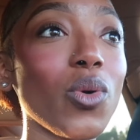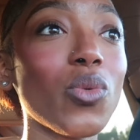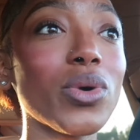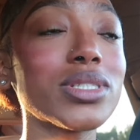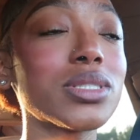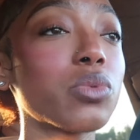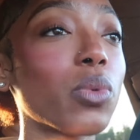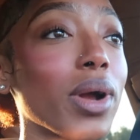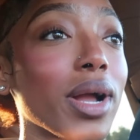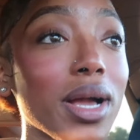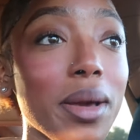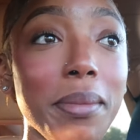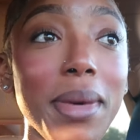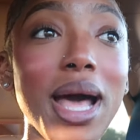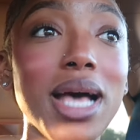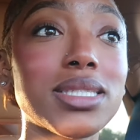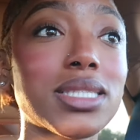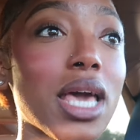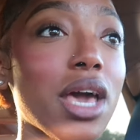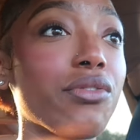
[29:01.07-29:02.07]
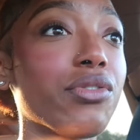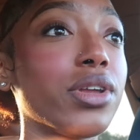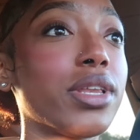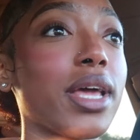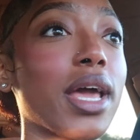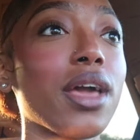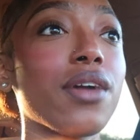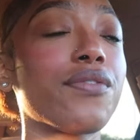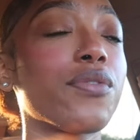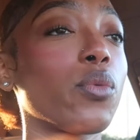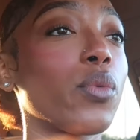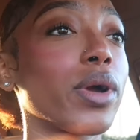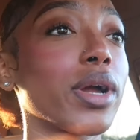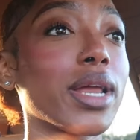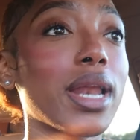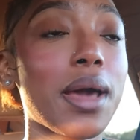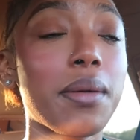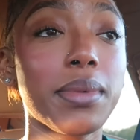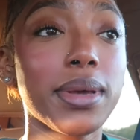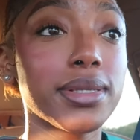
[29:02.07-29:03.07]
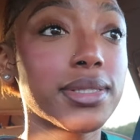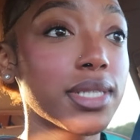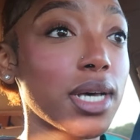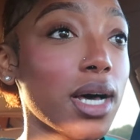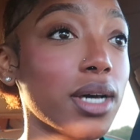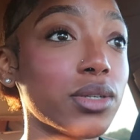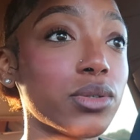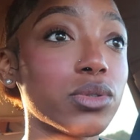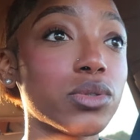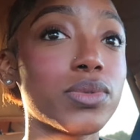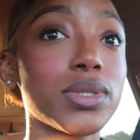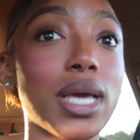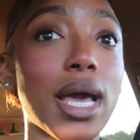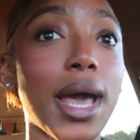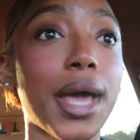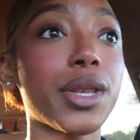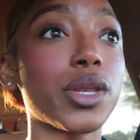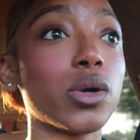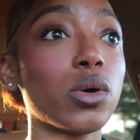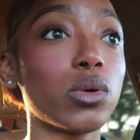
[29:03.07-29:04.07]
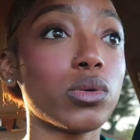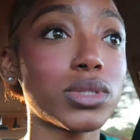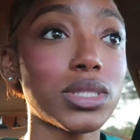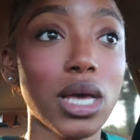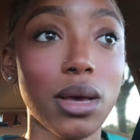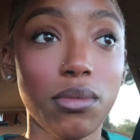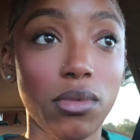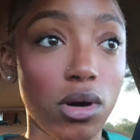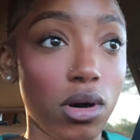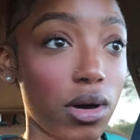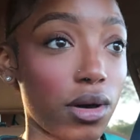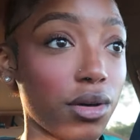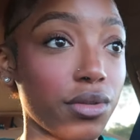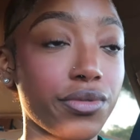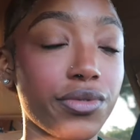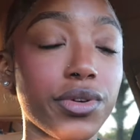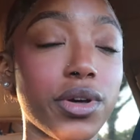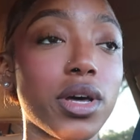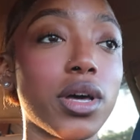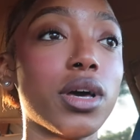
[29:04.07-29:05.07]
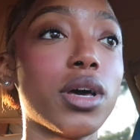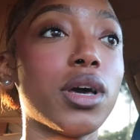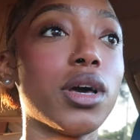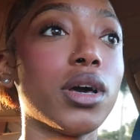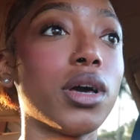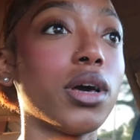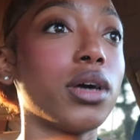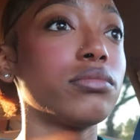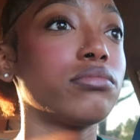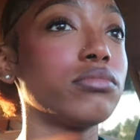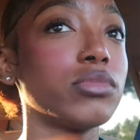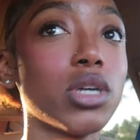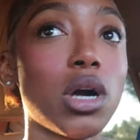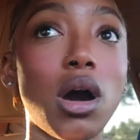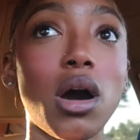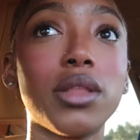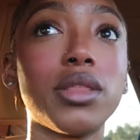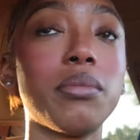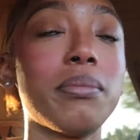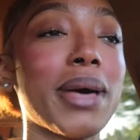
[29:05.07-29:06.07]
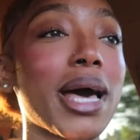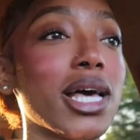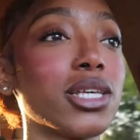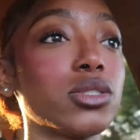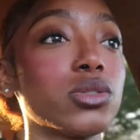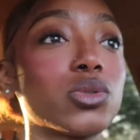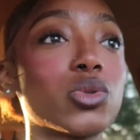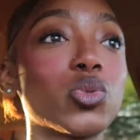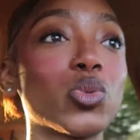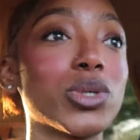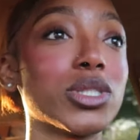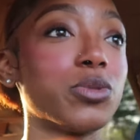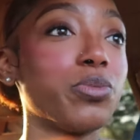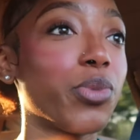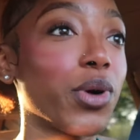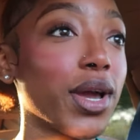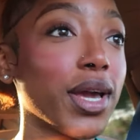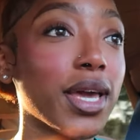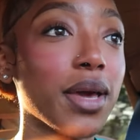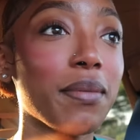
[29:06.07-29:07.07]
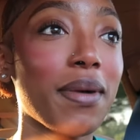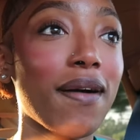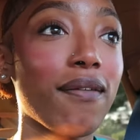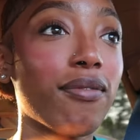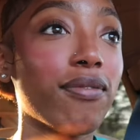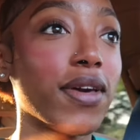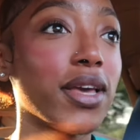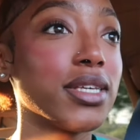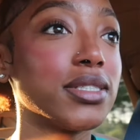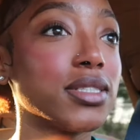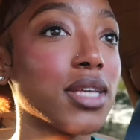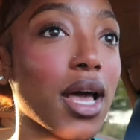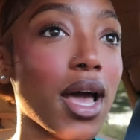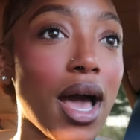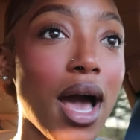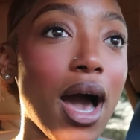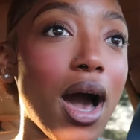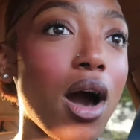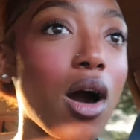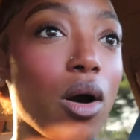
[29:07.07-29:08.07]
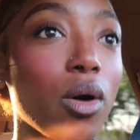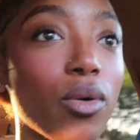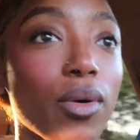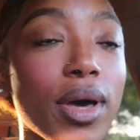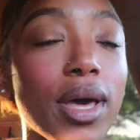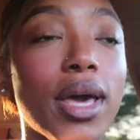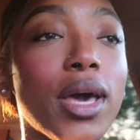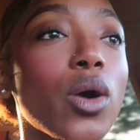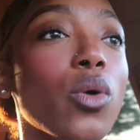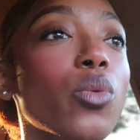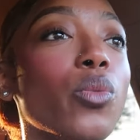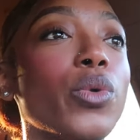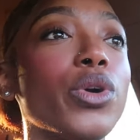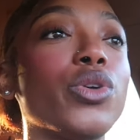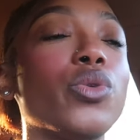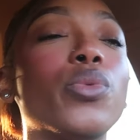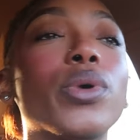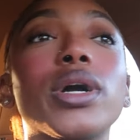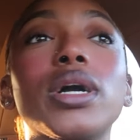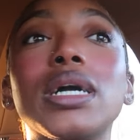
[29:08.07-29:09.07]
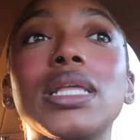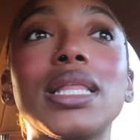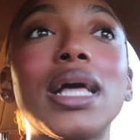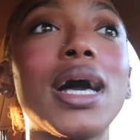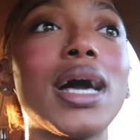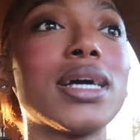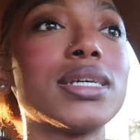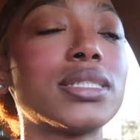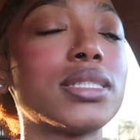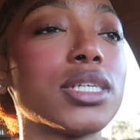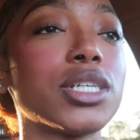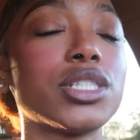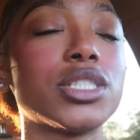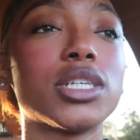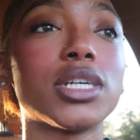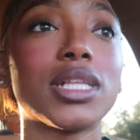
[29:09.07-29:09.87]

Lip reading: was wearing a mask every day for working at McDonald's, we had no time off. Y'all, the mask was breaking my face out. When you wear glasses,